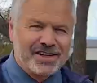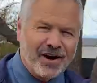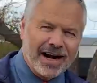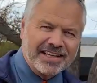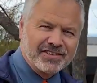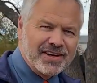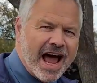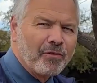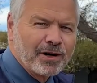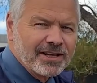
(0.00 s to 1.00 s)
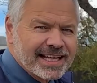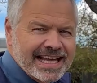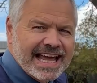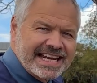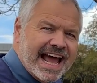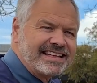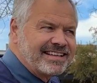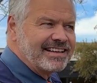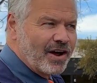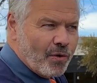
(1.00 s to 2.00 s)
All right, so now we're looking at
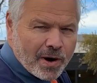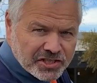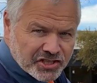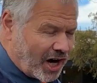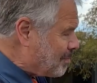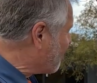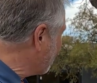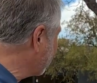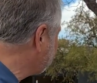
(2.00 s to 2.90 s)
1901 Sharp Point,